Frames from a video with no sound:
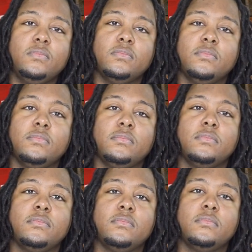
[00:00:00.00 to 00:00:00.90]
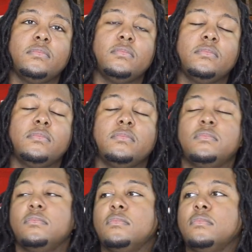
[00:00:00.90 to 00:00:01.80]

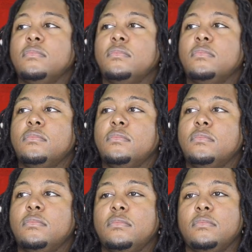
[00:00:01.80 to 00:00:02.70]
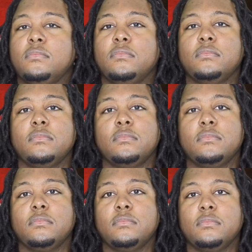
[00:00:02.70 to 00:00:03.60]

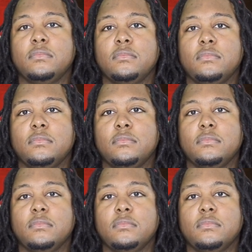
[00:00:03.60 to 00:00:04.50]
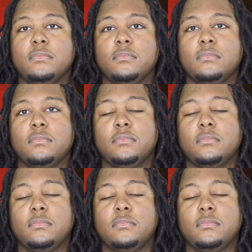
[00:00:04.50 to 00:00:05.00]
[no speech]